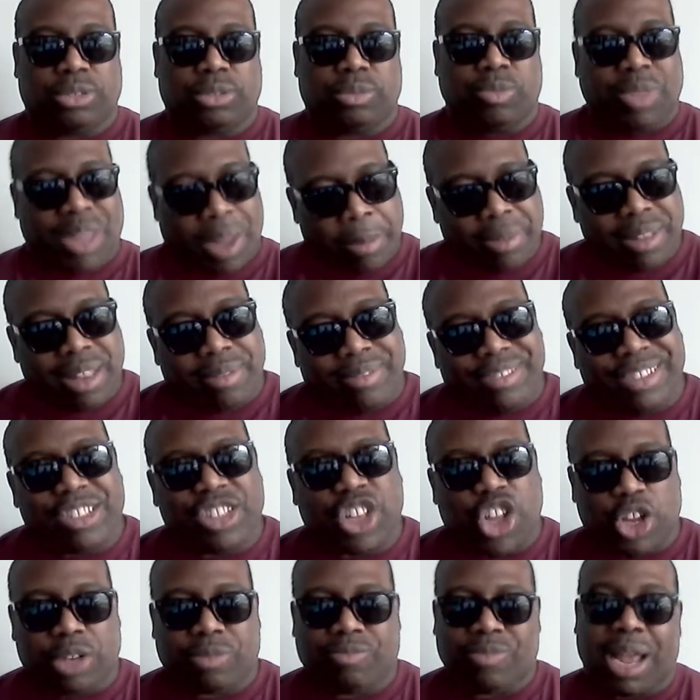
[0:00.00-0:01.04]
to my
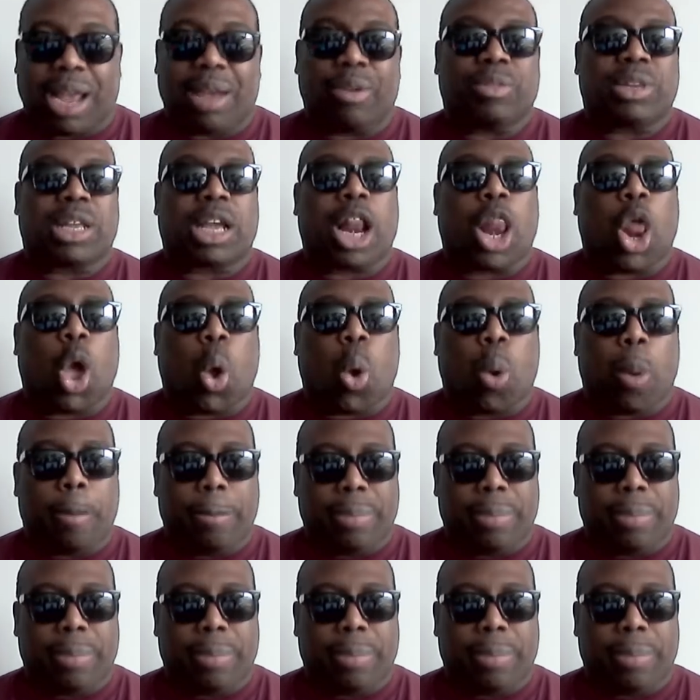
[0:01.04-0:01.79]
listeners from around the globe.